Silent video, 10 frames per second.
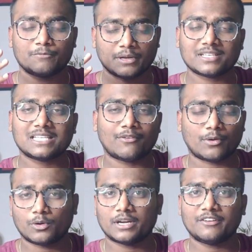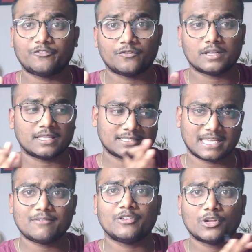Previously I have uploaded the
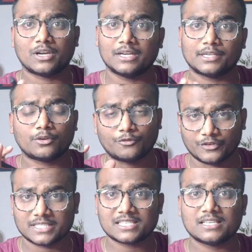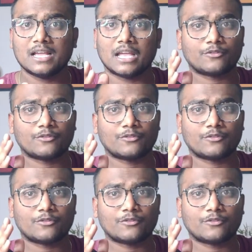same video related to physics.